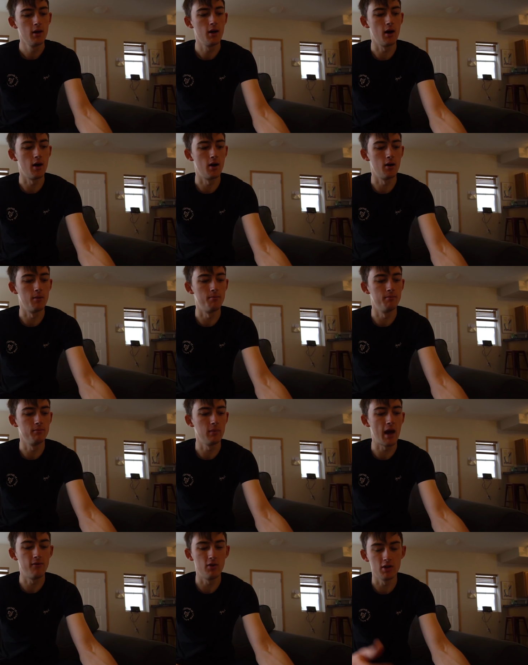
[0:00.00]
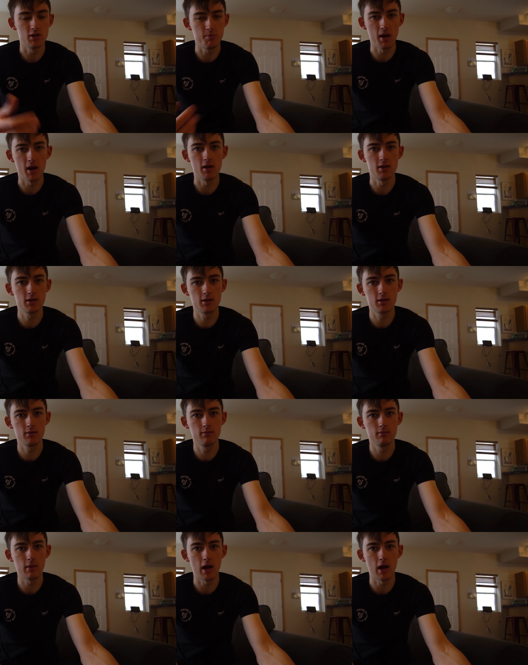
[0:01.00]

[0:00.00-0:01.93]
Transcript: evidence-based